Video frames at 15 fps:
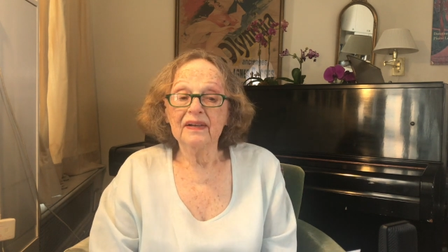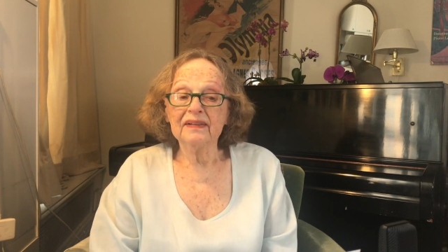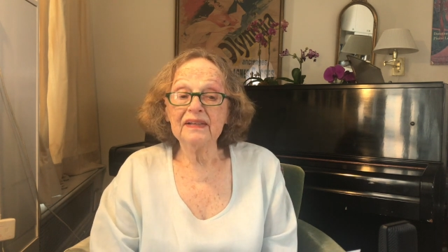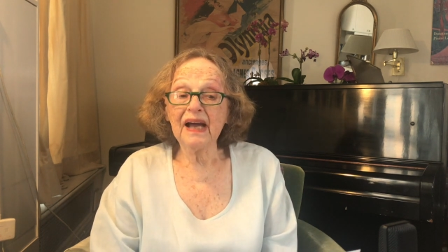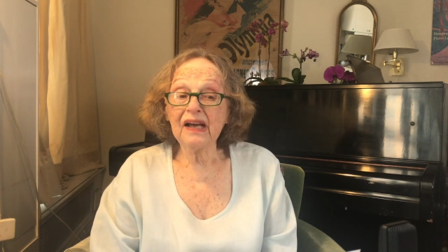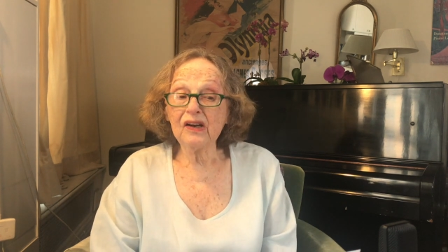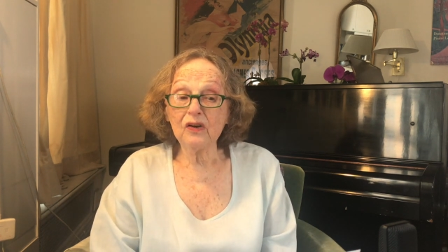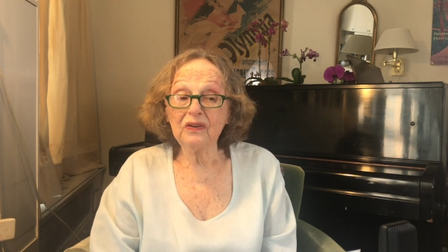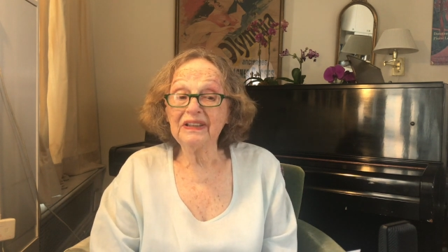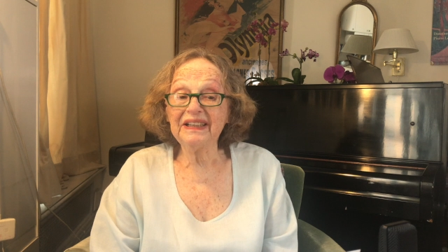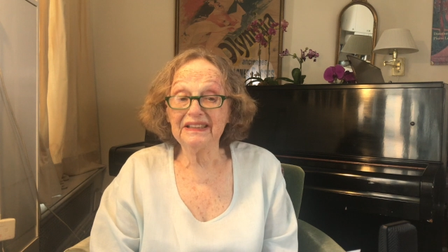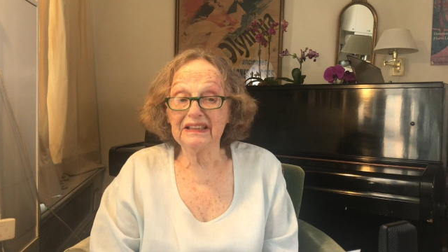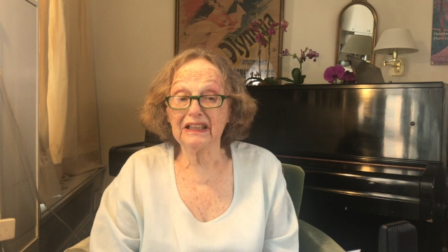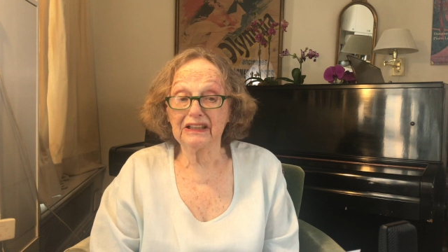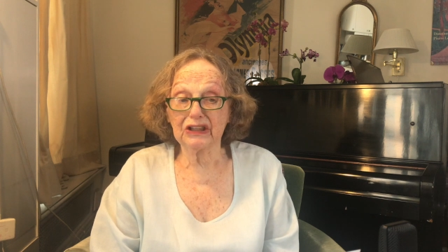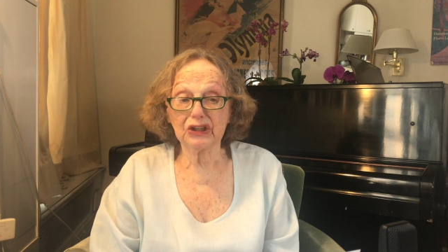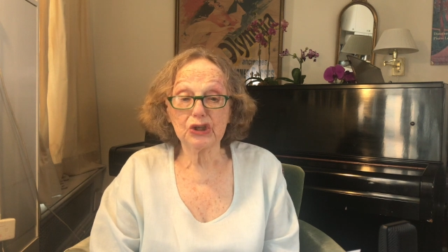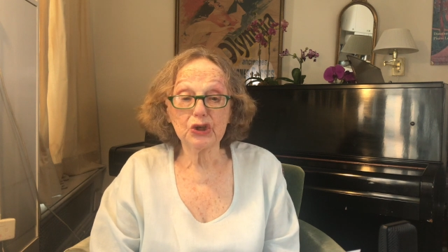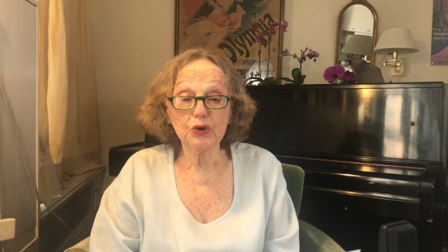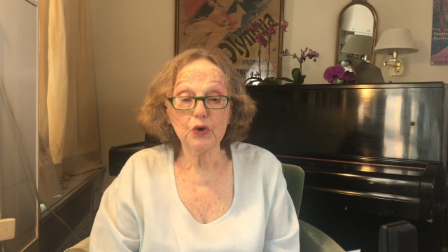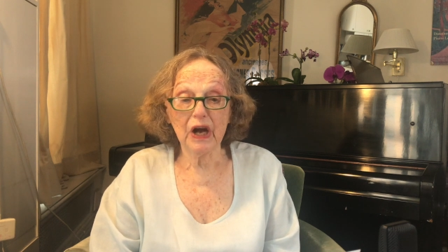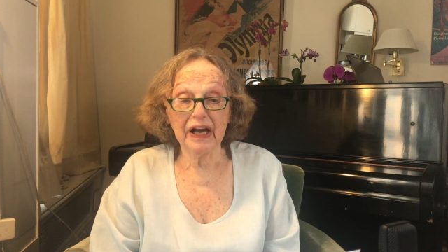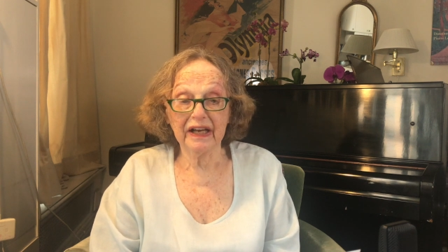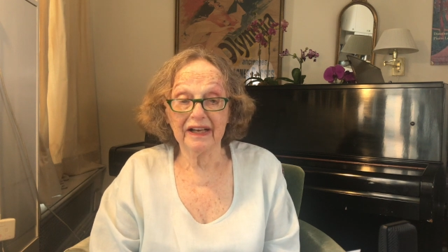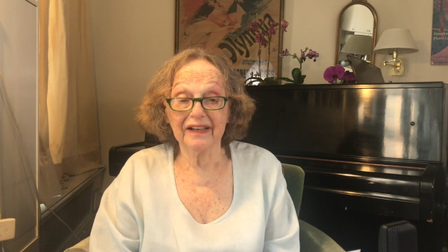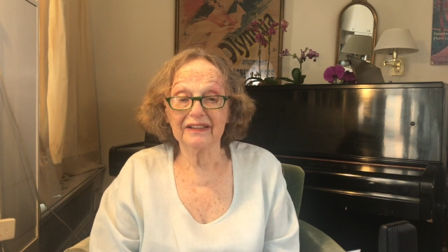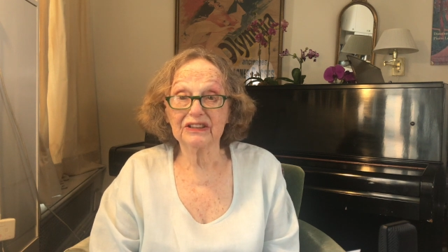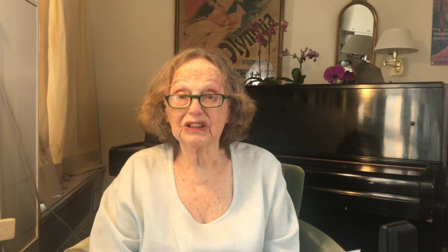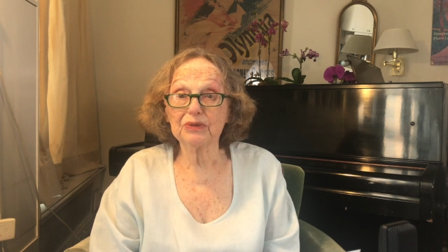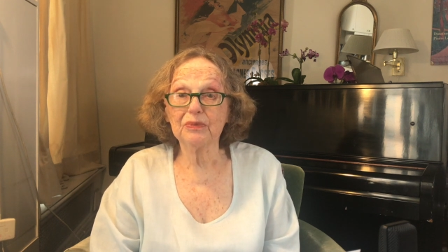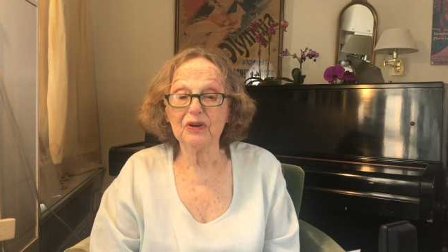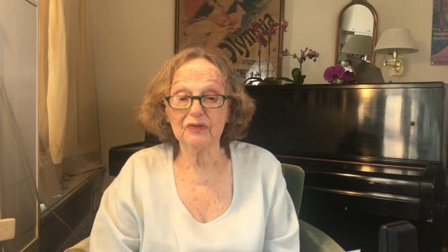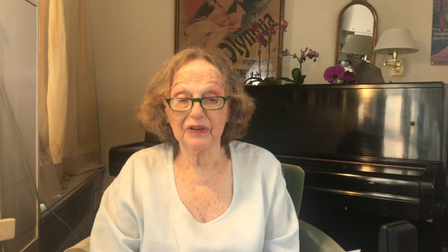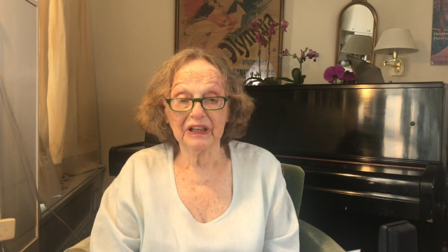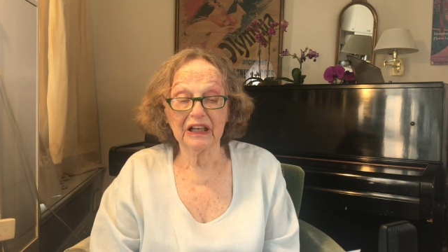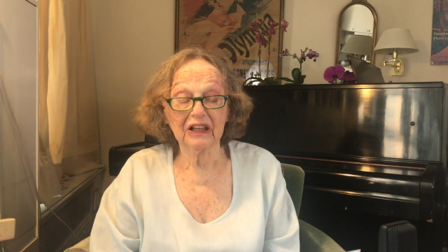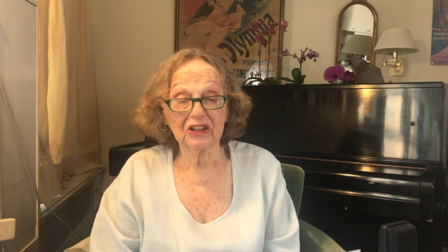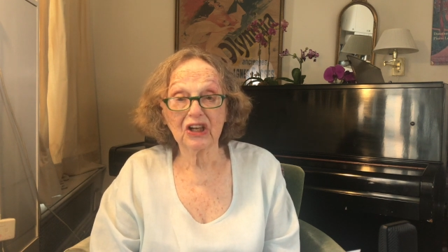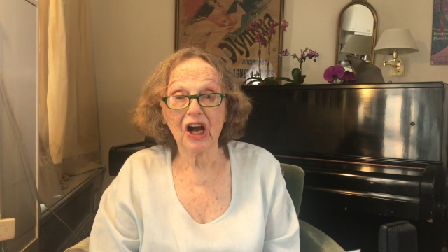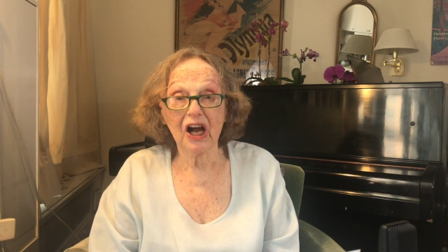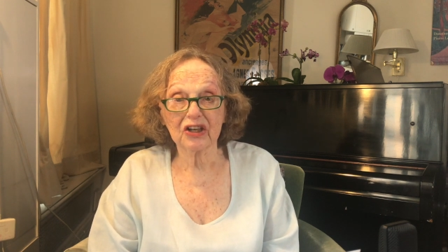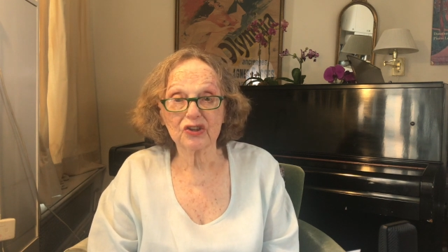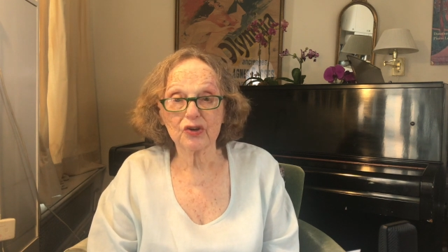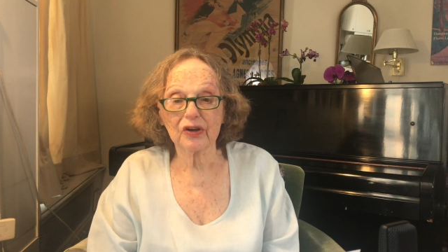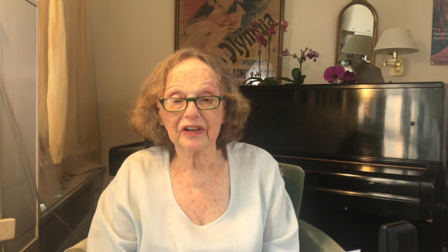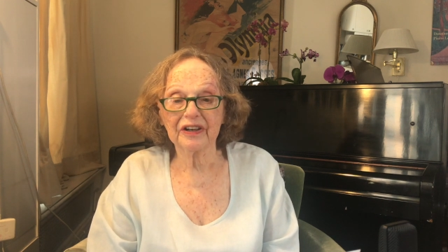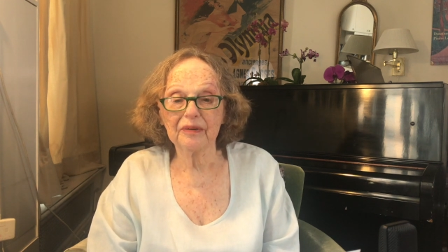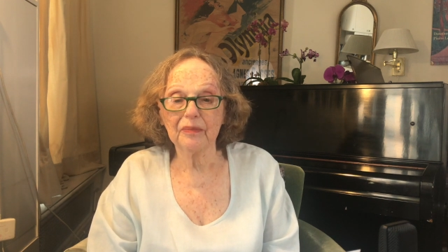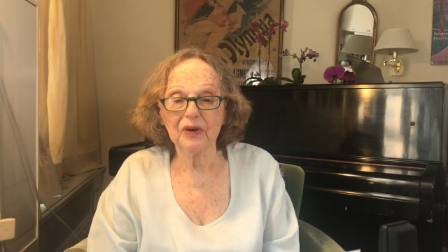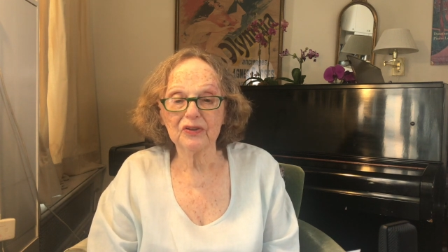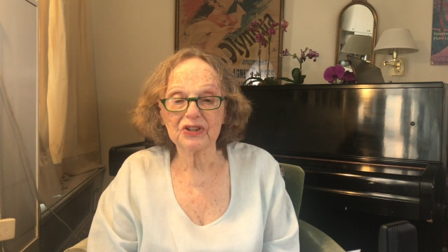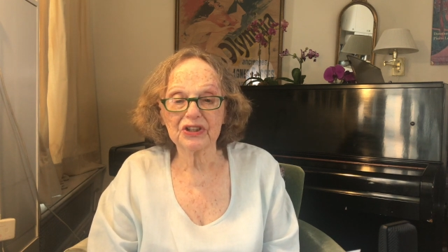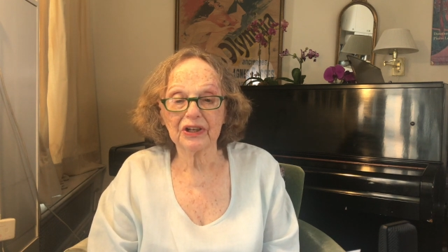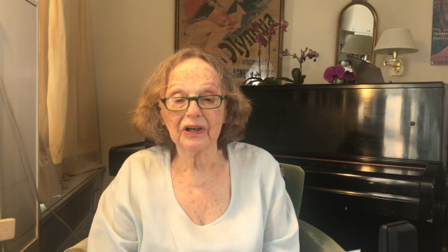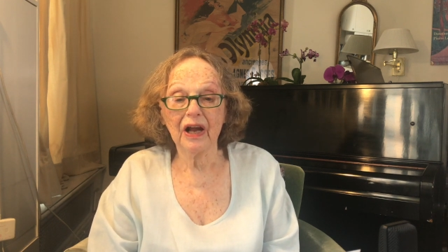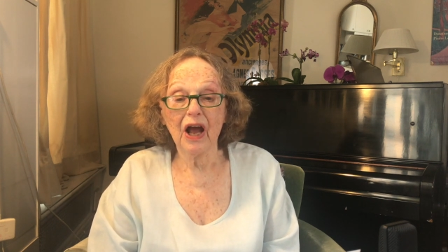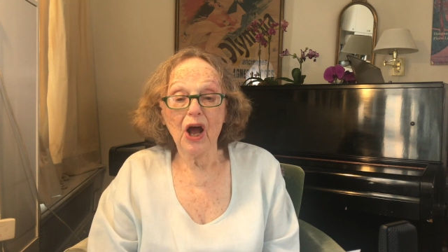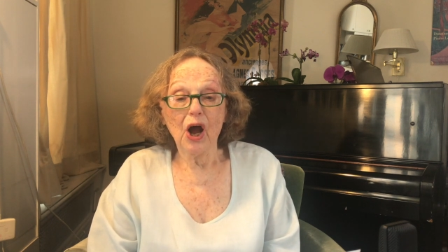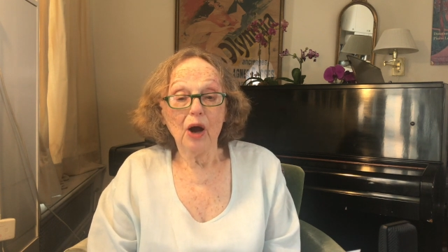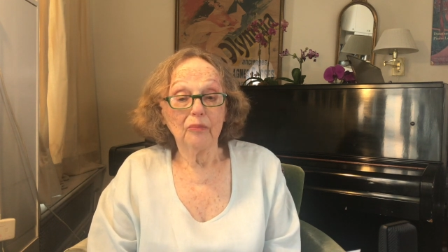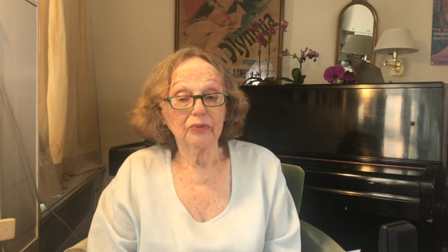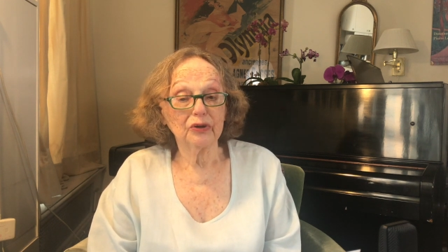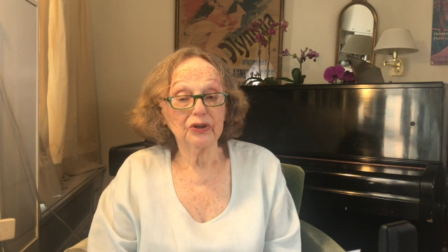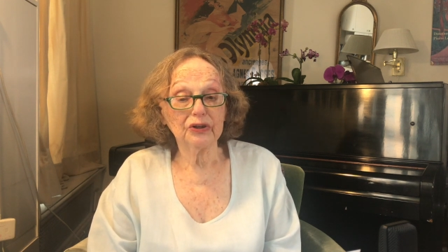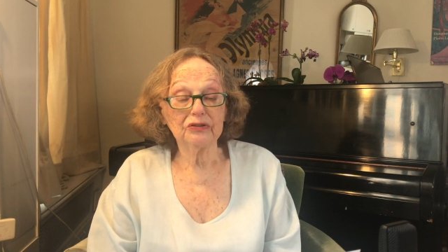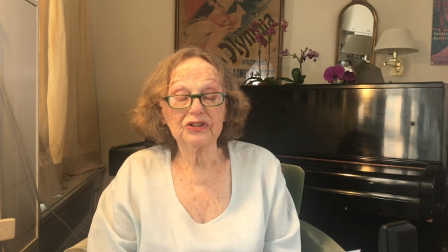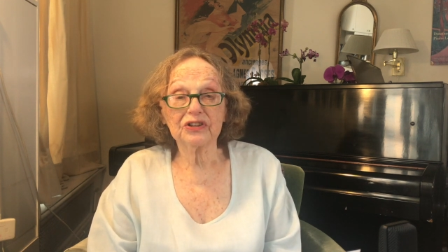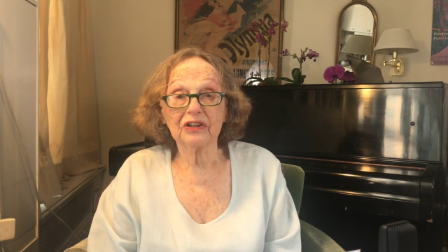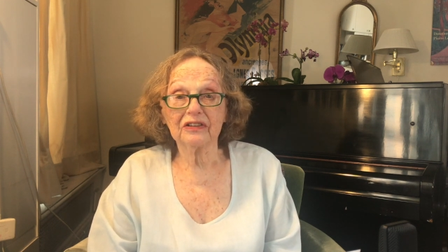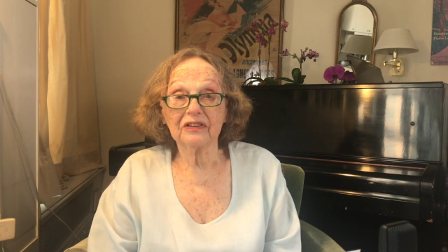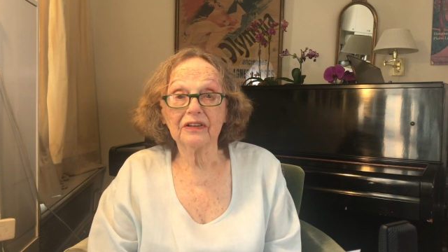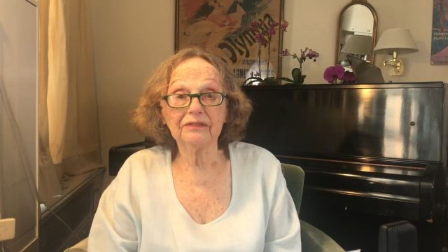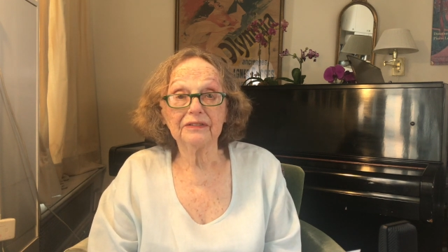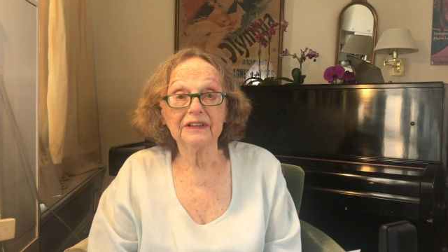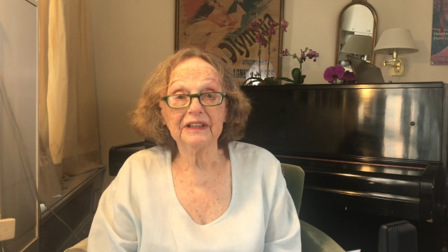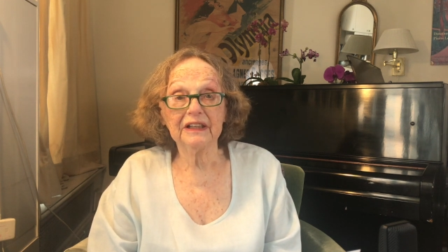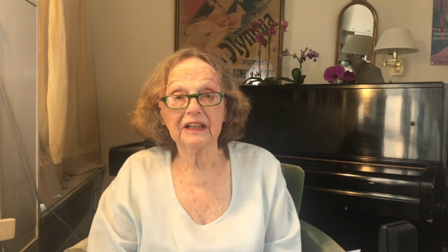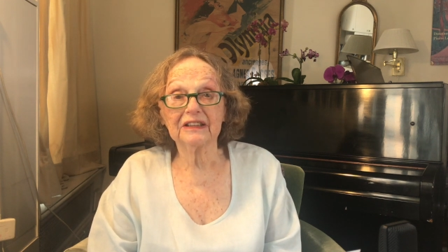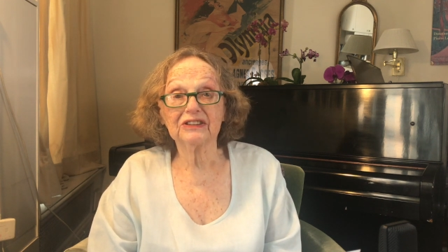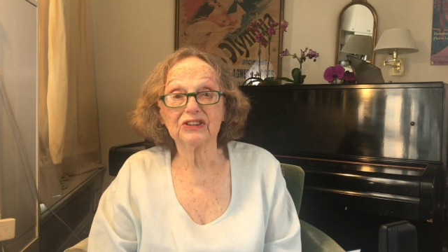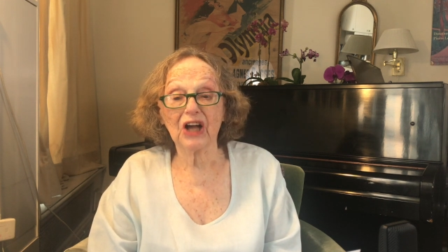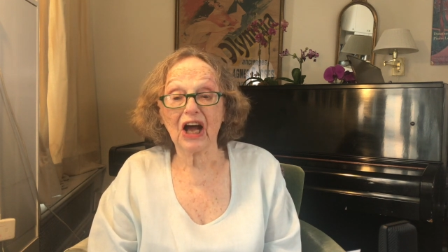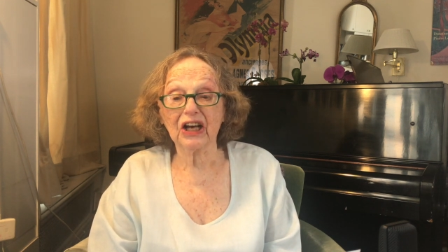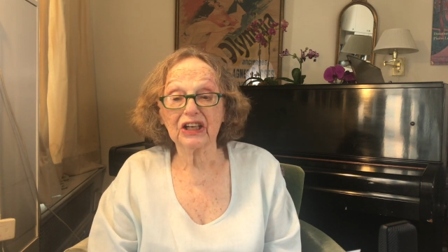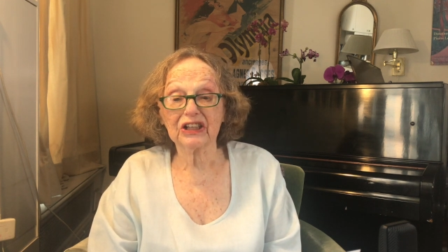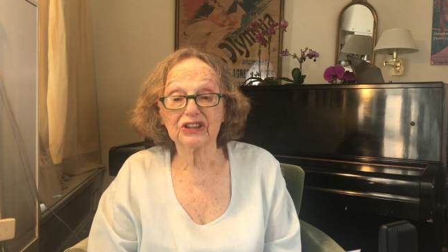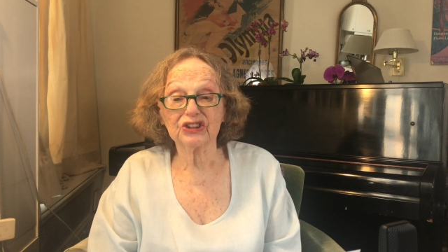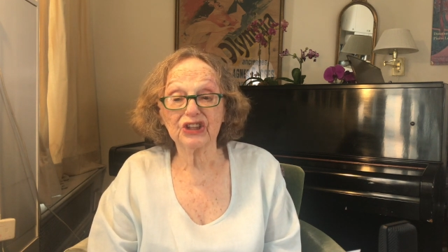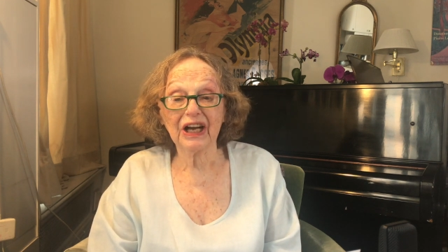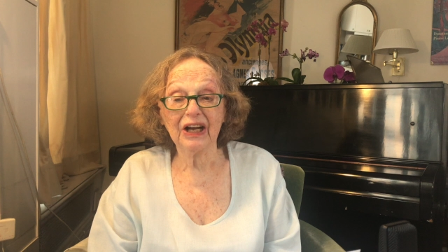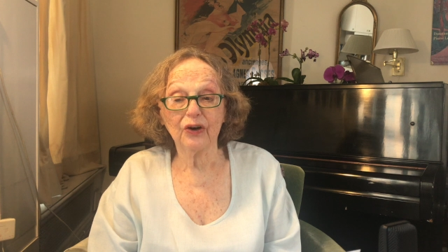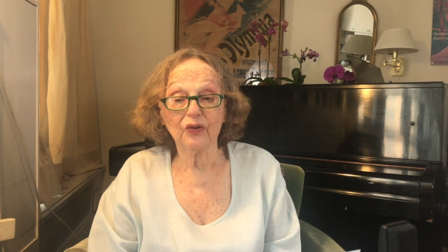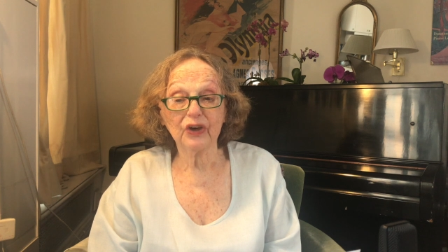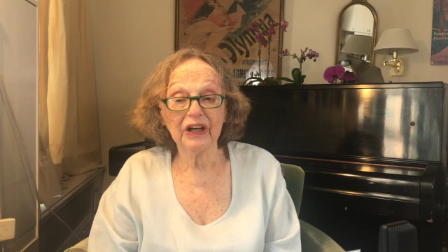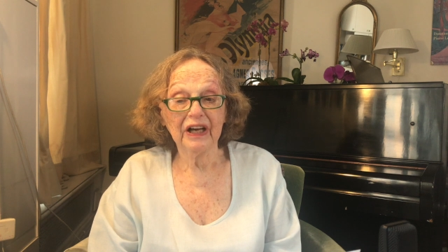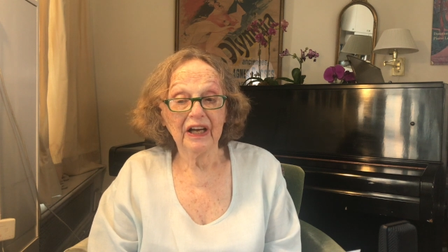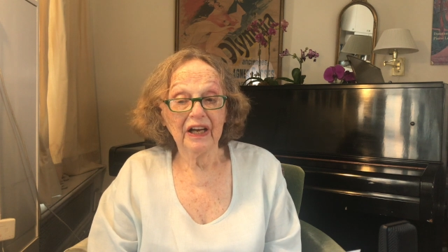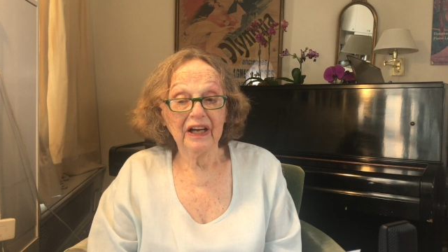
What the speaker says: Not only did the two hands moving in contrary motion produce a lovely exotic sound,